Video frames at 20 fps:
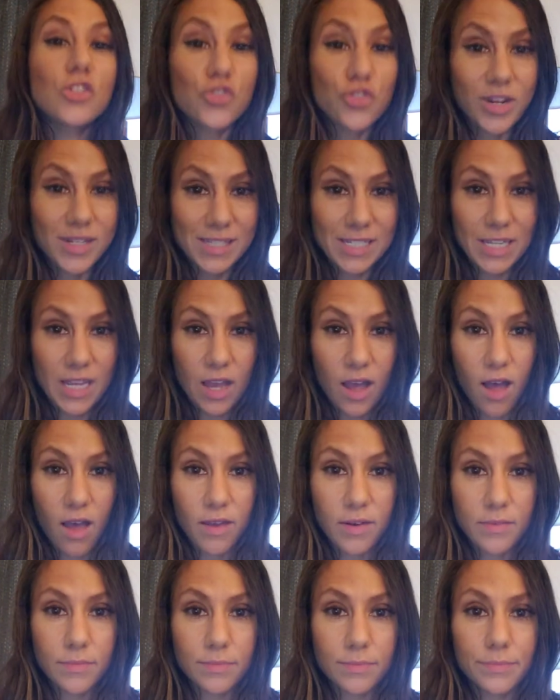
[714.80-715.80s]
trusting
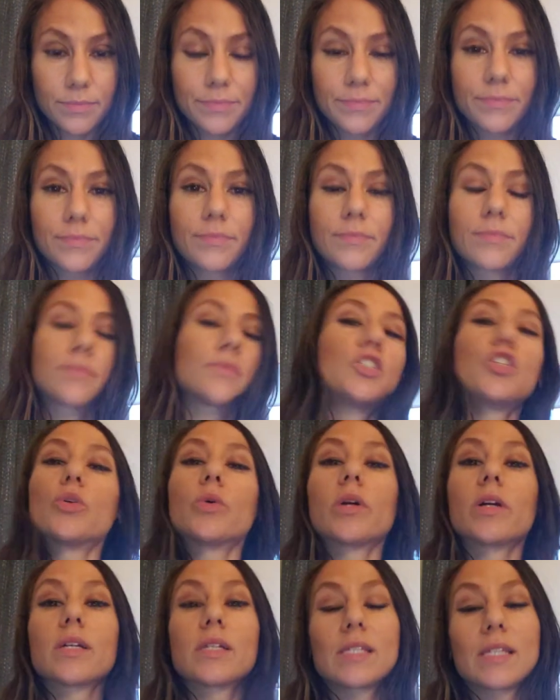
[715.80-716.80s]
God. You
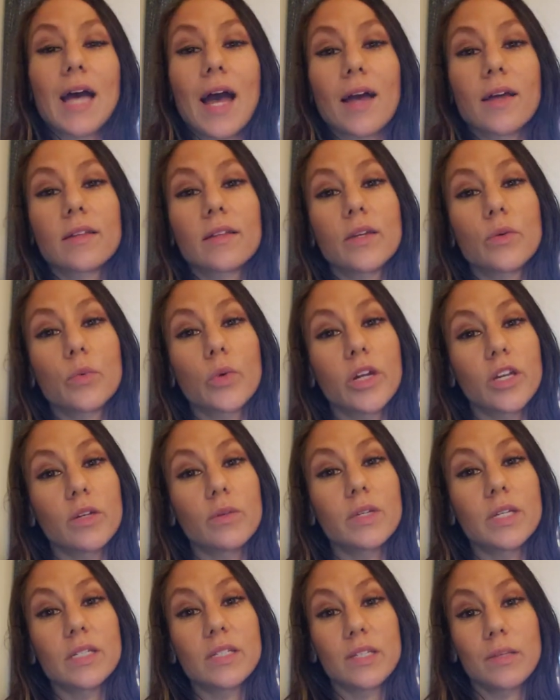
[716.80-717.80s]
are exactly where you
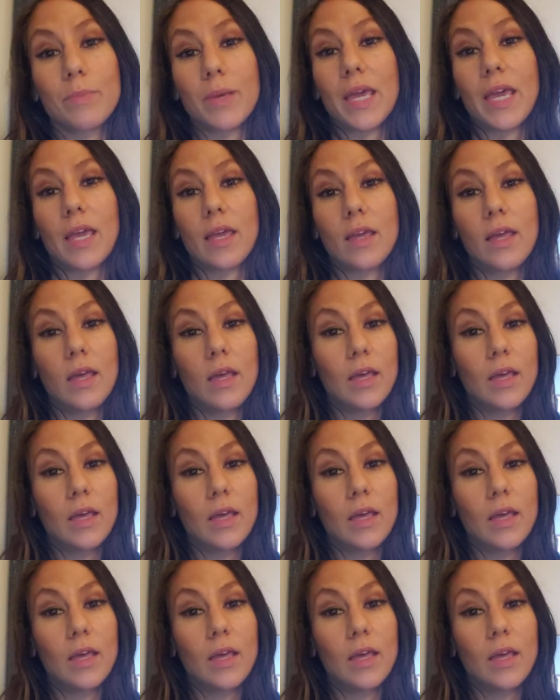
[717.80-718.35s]
need to be